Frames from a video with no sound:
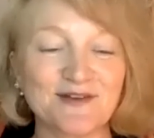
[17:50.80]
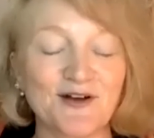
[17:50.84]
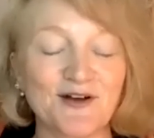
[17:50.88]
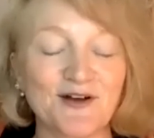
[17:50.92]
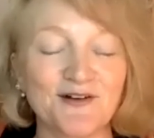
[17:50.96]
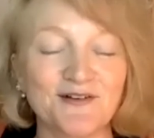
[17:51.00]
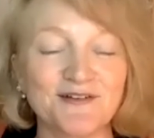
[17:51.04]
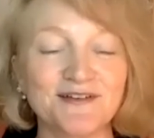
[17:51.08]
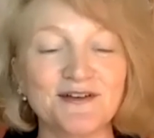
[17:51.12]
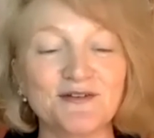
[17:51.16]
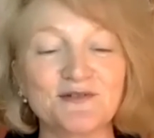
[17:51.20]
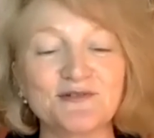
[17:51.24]

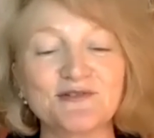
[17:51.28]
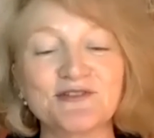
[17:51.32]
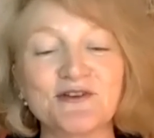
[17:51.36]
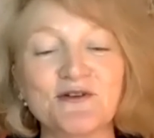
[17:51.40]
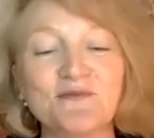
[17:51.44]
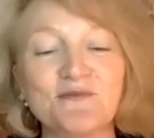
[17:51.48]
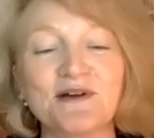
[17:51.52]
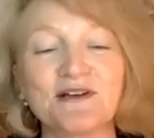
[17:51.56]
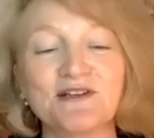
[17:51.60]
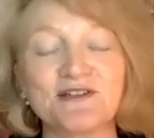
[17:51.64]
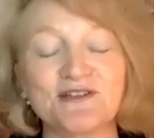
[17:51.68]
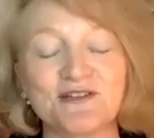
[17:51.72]
you know, so
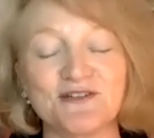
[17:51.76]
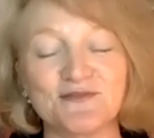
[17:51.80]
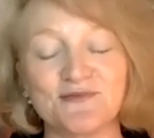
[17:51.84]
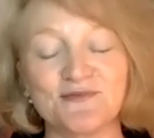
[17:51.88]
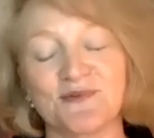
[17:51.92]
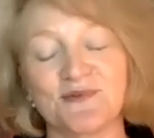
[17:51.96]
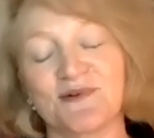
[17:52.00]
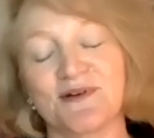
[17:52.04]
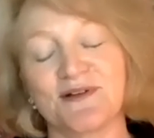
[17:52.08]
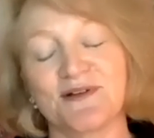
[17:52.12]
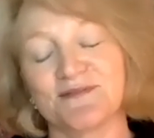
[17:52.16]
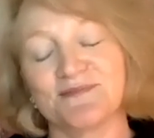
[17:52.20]
much of
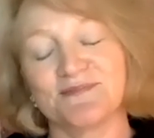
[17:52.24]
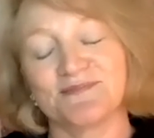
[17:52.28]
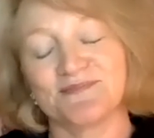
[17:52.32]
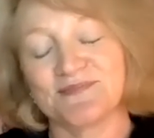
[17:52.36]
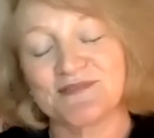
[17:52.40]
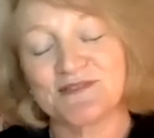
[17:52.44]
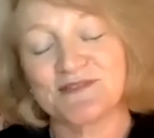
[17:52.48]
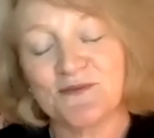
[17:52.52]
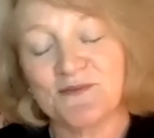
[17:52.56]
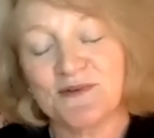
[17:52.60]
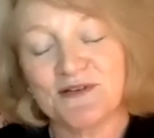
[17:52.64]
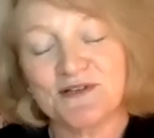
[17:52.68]

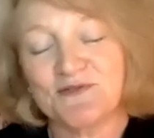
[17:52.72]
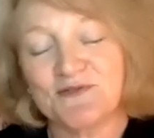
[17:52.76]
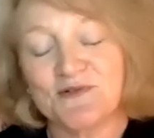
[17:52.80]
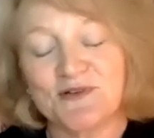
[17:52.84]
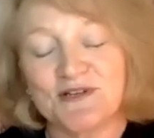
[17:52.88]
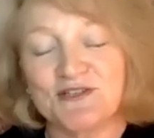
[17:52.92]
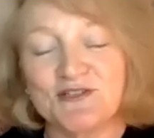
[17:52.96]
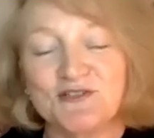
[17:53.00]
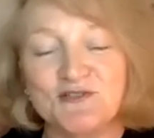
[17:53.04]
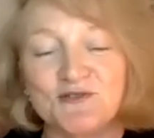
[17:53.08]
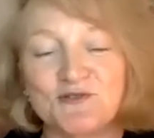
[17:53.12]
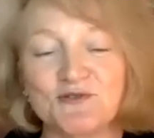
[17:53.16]

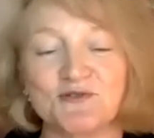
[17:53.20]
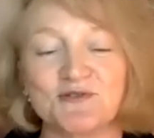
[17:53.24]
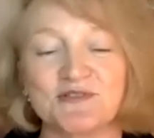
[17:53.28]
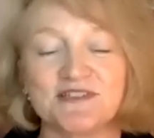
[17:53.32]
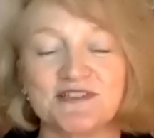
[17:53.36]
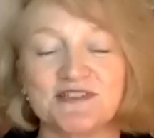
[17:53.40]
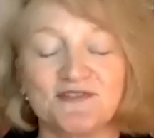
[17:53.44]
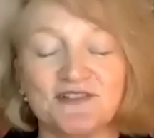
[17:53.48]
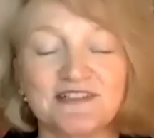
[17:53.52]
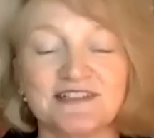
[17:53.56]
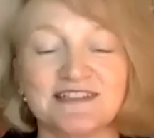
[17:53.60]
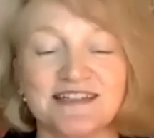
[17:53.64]
what is true
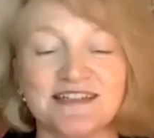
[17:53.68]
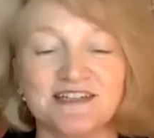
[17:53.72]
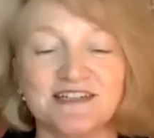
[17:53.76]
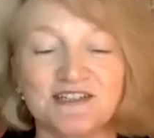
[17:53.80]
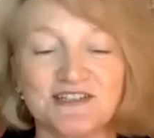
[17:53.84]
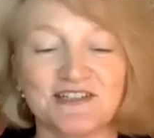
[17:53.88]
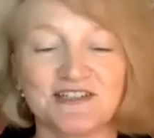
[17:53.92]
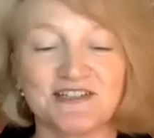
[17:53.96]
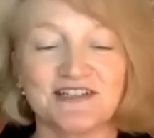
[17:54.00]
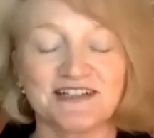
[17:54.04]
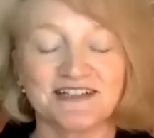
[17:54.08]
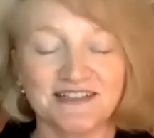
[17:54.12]

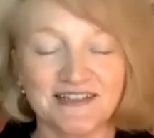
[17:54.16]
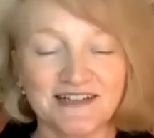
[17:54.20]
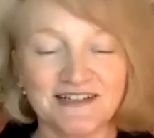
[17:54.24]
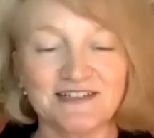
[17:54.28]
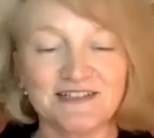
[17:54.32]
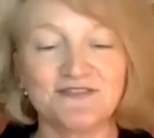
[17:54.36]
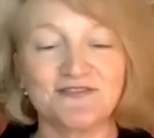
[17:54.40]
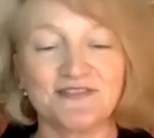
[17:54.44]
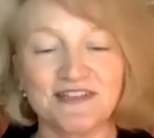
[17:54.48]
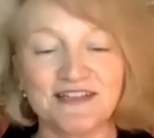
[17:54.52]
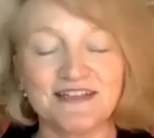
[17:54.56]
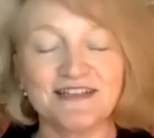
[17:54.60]
civilizationally,
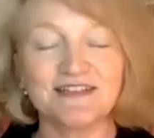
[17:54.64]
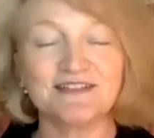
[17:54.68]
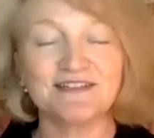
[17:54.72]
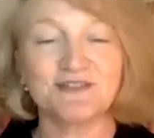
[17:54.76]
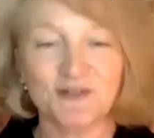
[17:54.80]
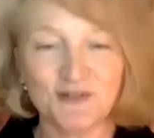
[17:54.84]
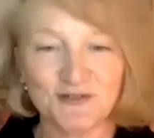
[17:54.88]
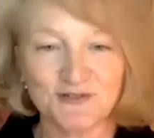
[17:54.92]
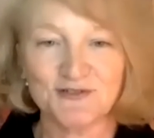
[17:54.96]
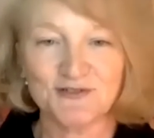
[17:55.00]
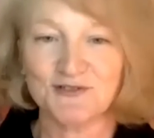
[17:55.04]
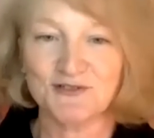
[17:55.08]
collectively, is
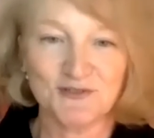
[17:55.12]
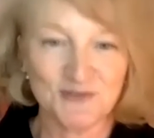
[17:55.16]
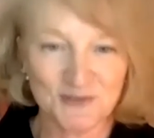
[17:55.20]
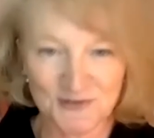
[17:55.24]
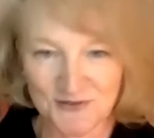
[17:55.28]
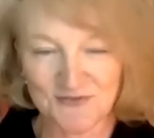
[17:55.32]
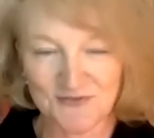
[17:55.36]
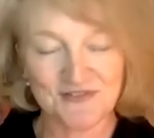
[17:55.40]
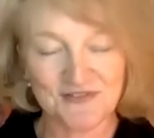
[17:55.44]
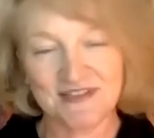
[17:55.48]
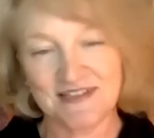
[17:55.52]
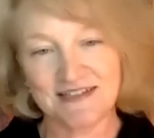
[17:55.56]
also
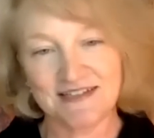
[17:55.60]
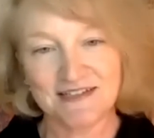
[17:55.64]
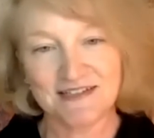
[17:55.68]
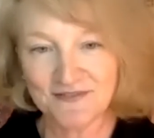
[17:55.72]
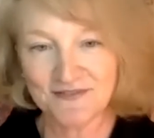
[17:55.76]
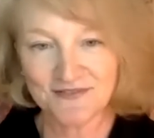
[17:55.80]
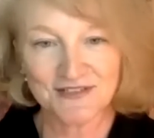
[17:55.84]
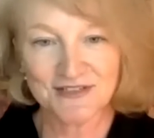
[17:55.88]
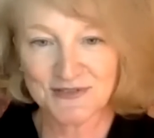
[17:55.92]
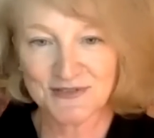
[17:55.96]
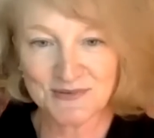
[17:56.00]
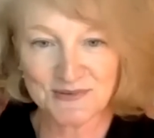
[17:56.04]
true for the
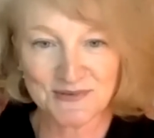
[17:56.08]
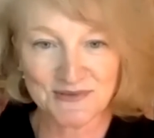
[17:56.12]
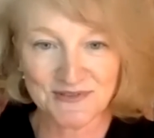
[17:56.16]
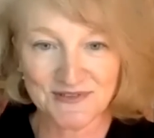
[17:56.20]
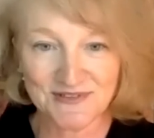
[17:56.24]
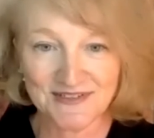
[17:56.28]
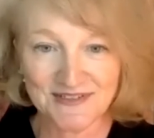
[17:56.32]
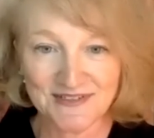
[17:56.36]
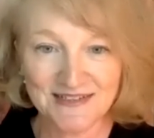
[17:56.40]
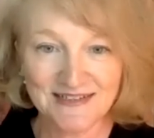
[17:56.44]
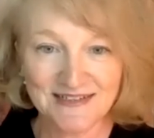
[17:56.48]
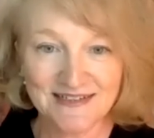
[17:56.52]
individual.